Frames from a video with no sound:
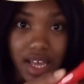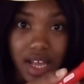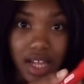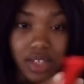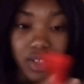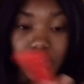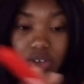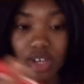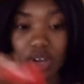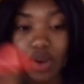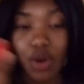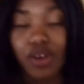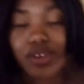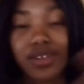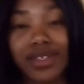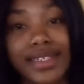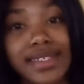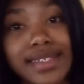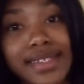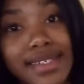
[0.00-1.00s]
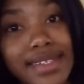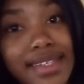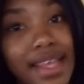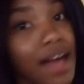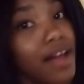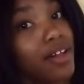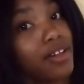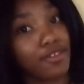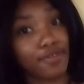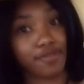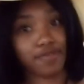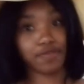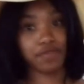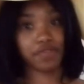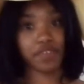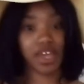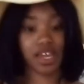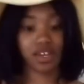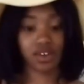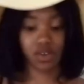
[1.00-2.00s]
look at herself and